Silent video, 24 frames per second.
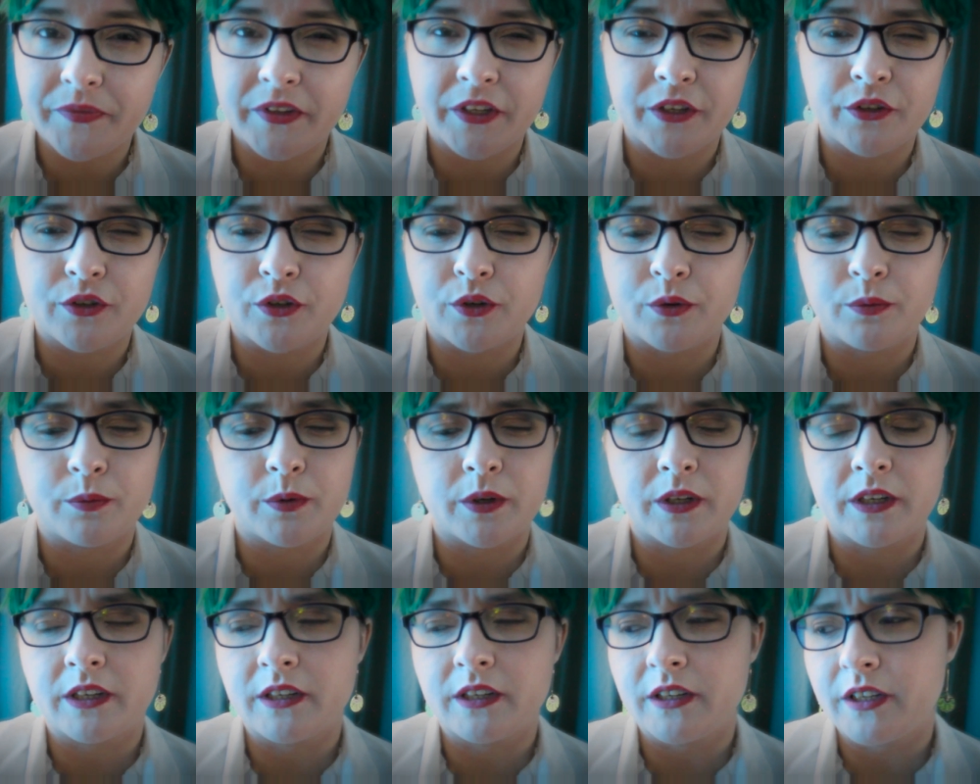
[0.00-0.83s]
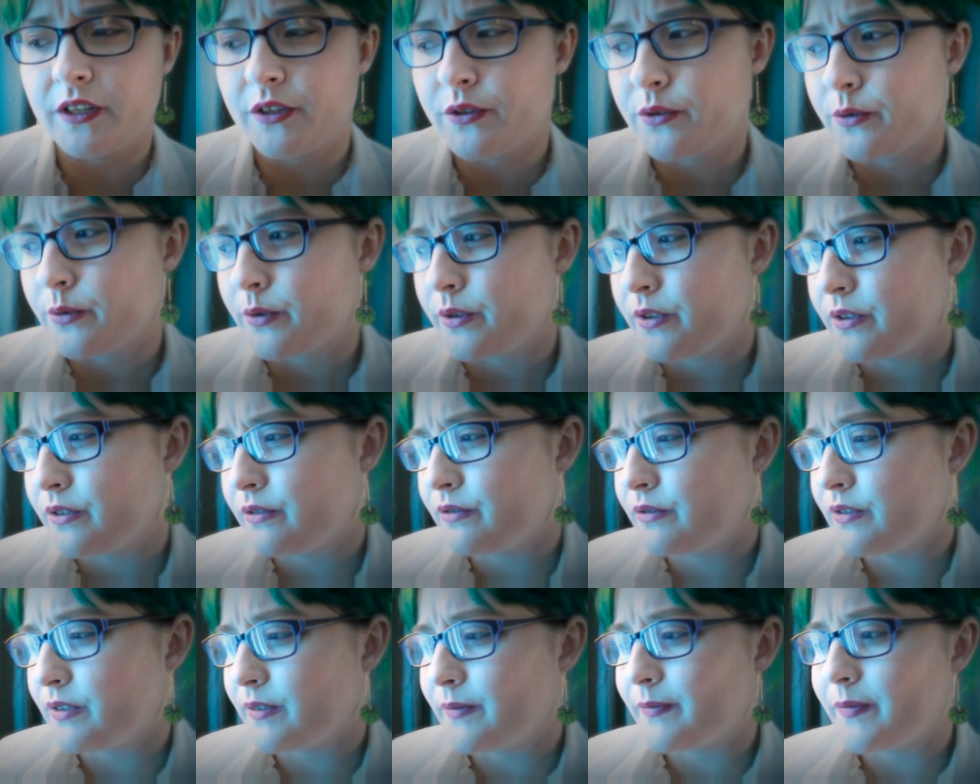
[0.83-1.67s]
You don't want any sort
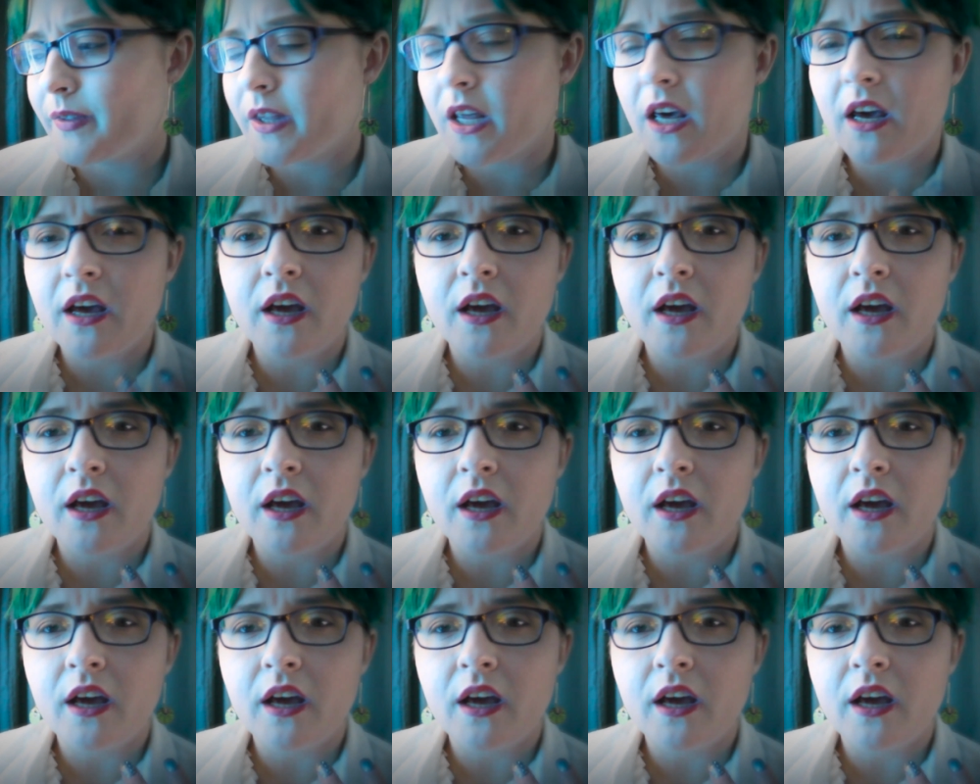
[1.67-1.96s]
of um,